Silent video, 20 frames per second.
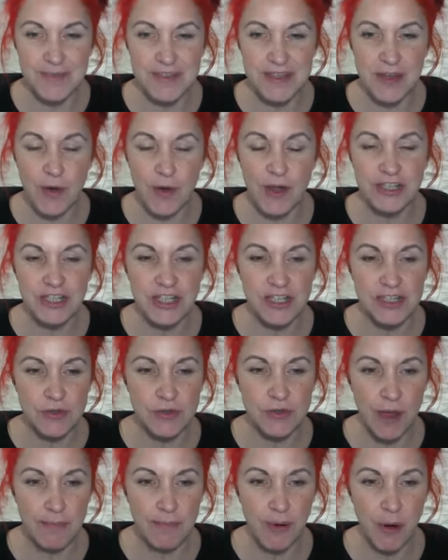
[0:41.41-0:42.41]
So I just
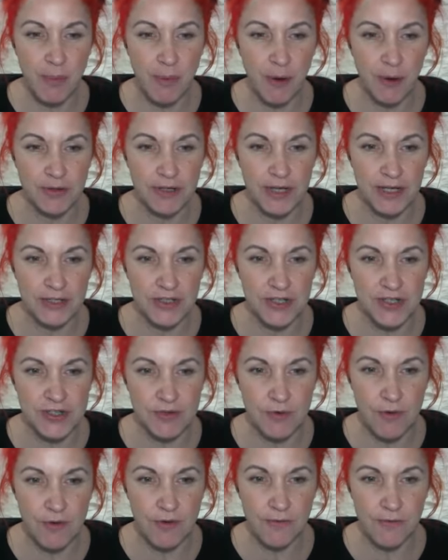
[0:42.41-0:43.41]
thought I'd pop on and just
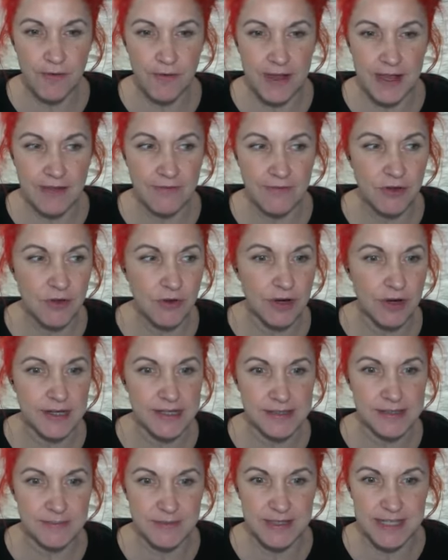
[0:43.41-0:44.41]
sort of give you guys
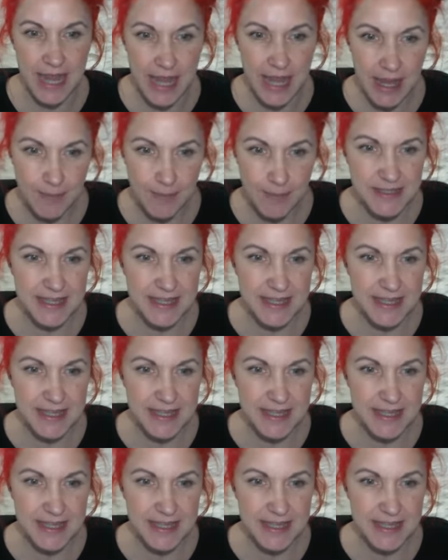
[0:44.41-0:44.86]
some tips,